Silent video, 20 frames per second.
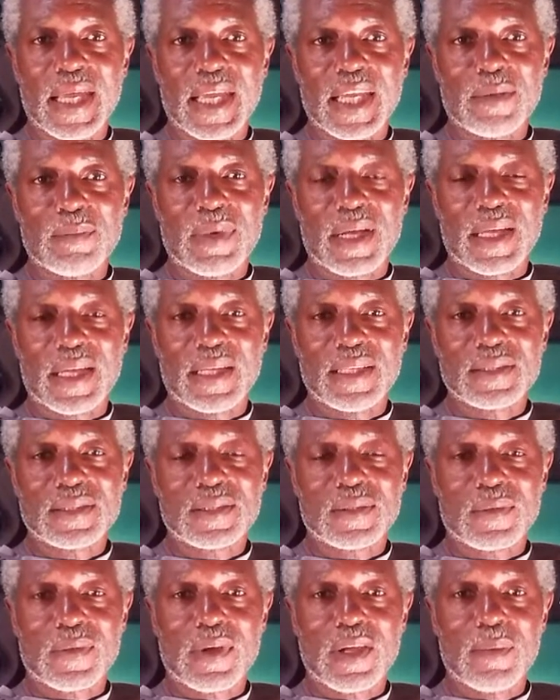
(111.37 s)
and my
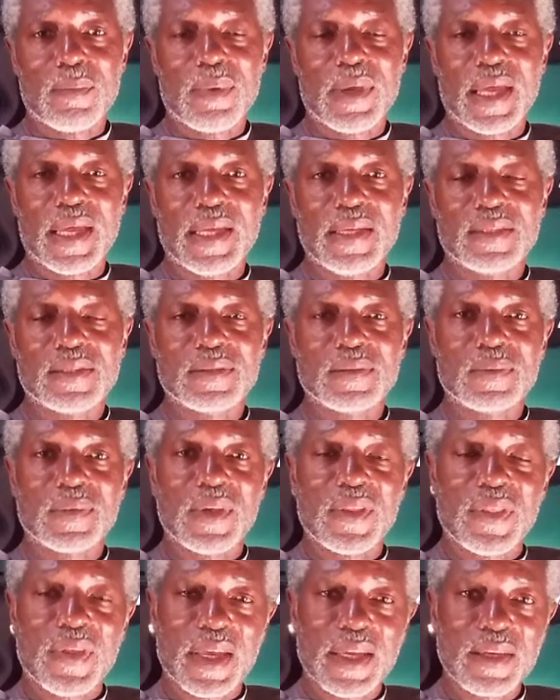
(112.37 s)
Instagram page,
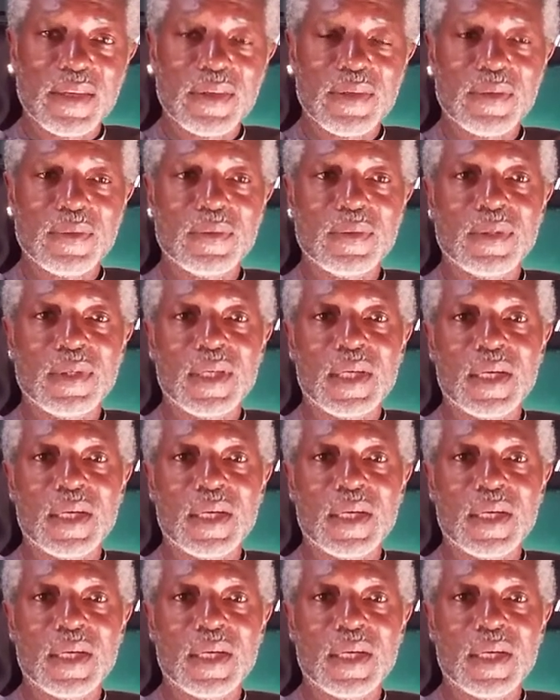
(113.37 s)
we thank you.